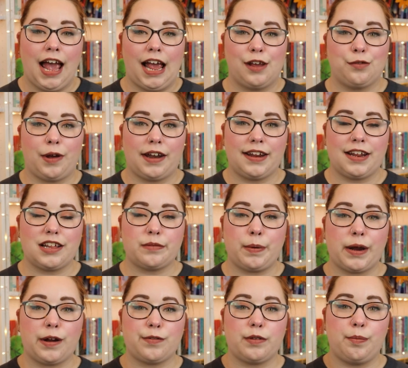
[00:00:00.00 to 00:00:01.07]
I read it as
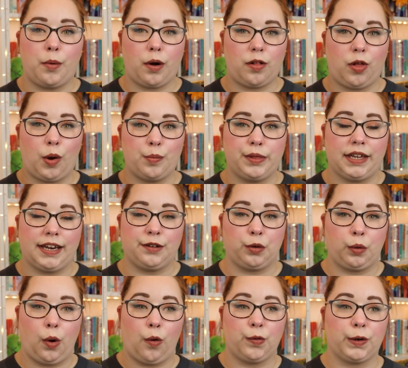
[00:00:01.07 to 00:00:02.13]
part of the book club that I
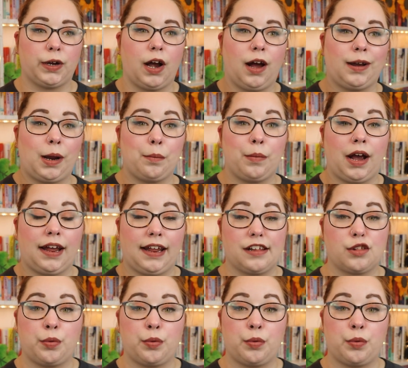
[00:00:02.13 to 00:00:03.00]
do over on my